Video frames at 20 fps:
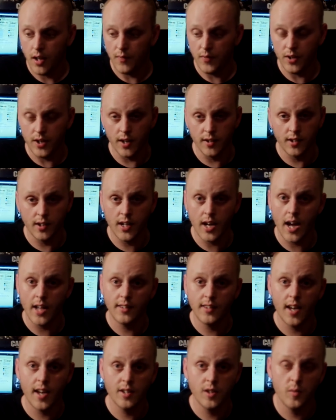If he doesn't
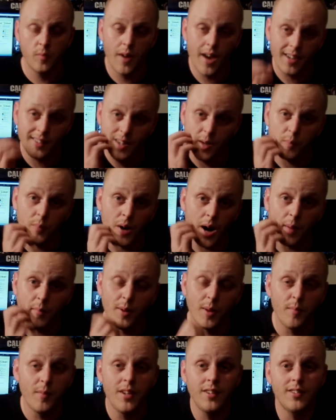contact you back, that
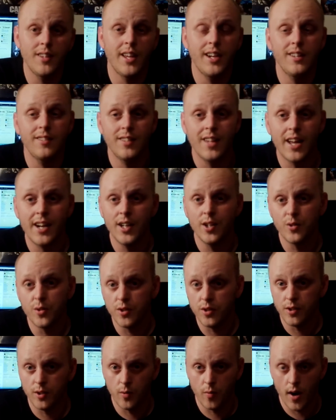probably means that he's not
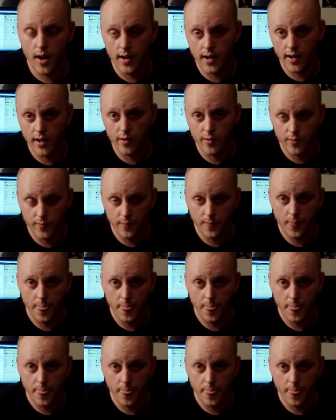interested right now.